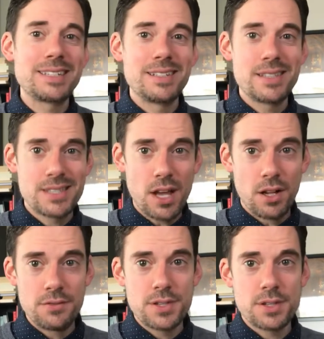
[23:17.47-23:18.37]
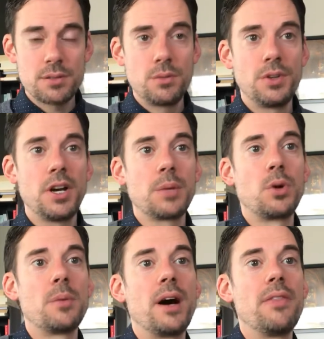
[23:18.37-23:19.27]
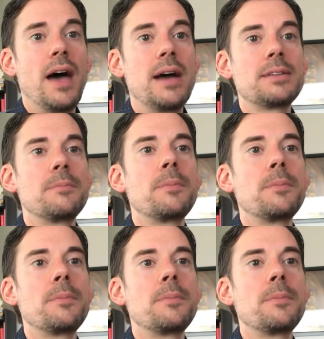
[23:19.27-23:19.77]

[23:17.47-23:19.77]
selves. We'll talk more about that.